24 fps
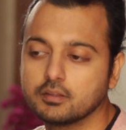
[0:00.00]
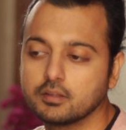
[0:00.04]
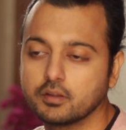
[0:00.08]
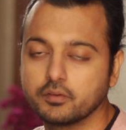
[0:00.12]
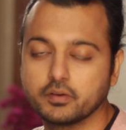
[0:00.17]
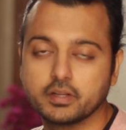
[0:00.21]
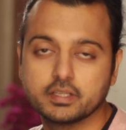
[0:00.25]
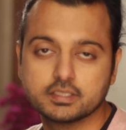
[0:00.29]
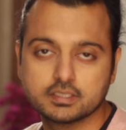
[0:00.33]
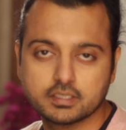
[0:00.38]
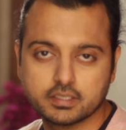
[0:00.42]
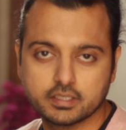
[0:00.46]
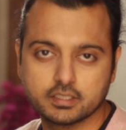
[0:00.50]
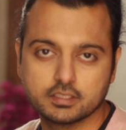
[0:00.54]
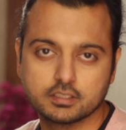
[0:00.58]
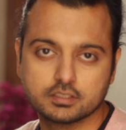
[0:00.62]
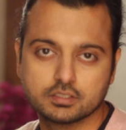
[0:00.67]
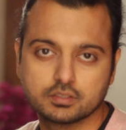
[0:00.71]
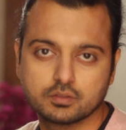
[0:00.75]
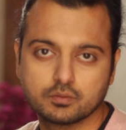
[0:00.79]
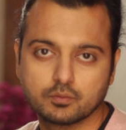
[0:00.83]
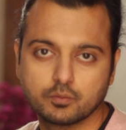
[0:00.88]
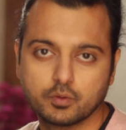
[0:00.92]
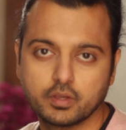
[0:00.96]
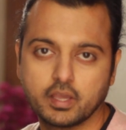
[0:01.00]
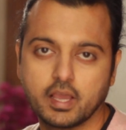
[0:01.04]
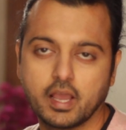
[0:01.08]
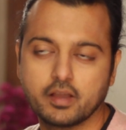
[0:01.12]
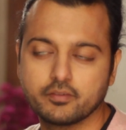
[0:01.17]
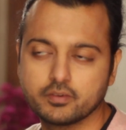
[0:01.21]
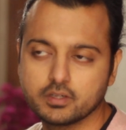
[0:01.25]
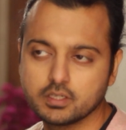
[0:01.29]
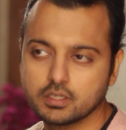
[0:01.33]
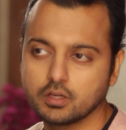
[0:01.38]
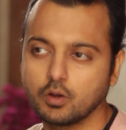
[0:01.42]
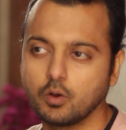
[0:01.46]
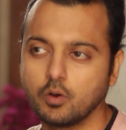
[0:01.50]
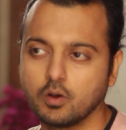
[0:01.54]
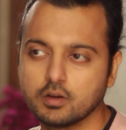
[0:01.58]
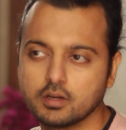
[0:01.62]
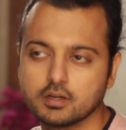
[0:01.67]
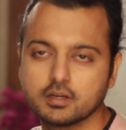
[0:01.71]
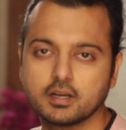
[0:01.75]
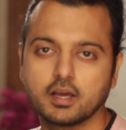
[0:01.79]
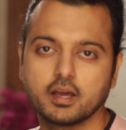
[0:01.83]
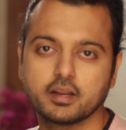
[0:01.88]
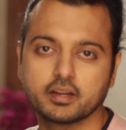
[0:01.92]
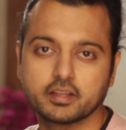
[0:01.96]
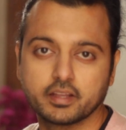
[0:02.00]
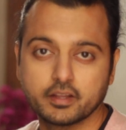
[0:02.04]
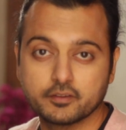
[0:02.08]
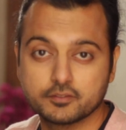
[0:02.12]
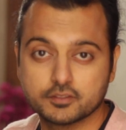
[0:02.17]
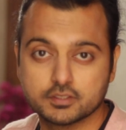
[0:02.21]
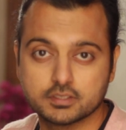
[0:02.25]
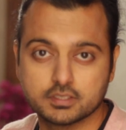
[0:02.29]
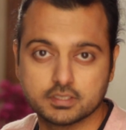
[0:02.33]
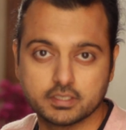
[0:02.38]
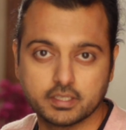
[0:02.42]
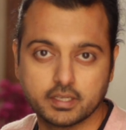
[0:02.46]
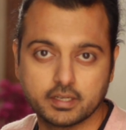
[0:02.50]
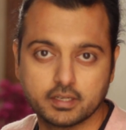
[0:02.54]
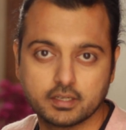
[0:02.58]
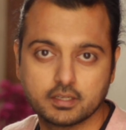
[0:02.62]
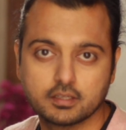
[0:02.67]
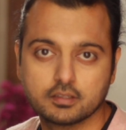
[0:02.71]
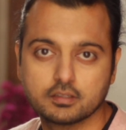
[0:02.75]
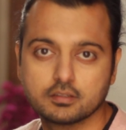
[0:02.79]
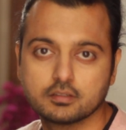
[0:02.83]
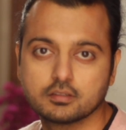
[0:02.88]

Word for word: the reason is we haven't honored our gifts yet,